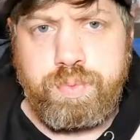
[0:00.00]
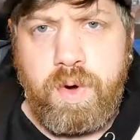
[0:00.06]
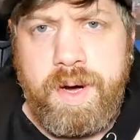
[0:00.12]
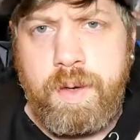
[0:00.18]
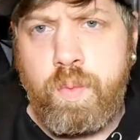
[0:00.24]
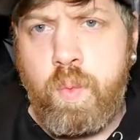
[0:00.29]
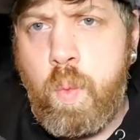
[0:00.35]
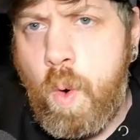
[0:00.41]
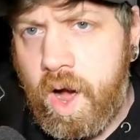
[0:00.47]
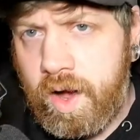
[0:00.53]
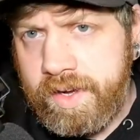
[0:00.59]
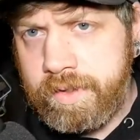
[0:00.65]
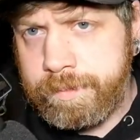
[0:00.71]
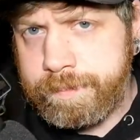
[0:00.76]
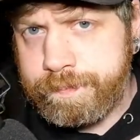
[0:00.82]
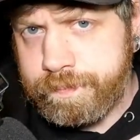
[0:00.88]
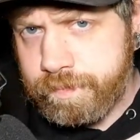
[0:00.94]
Bray
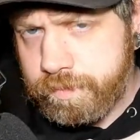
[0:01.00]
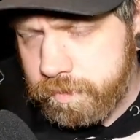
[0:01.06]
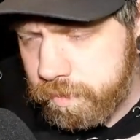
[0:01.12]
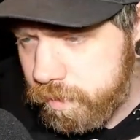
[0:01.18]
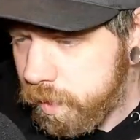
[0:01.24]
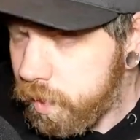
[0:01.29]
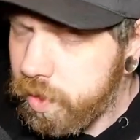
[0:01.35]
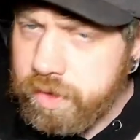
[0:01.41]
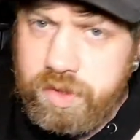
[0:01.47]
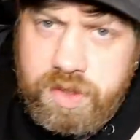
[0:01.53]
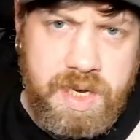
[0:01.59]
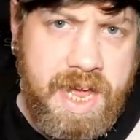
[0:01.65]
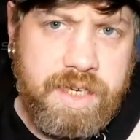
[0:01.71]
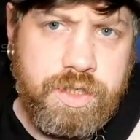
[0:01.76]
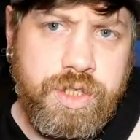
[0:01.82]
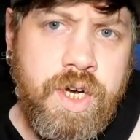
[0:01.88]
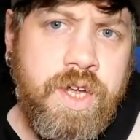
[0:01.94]
Wyatt
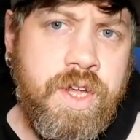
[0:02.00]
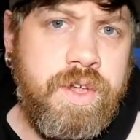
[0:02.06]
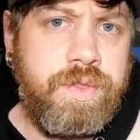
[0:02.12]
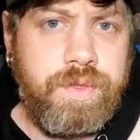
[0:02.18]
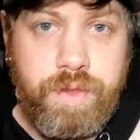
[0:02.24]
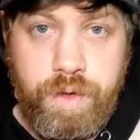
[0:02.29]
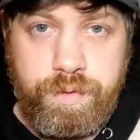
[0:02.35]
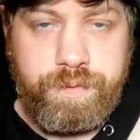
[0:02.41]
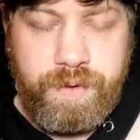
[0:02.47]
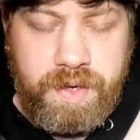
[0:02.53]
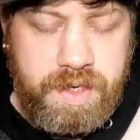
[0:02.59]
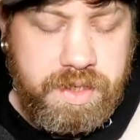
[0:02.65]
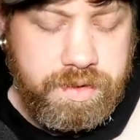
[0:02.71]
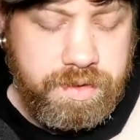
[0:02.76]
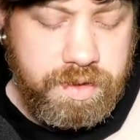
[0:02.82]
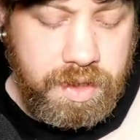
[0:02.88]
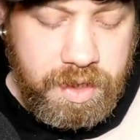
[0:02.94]
/ The
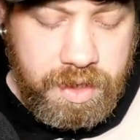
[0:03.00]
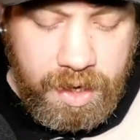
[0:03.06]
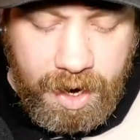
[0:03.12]
Fiend,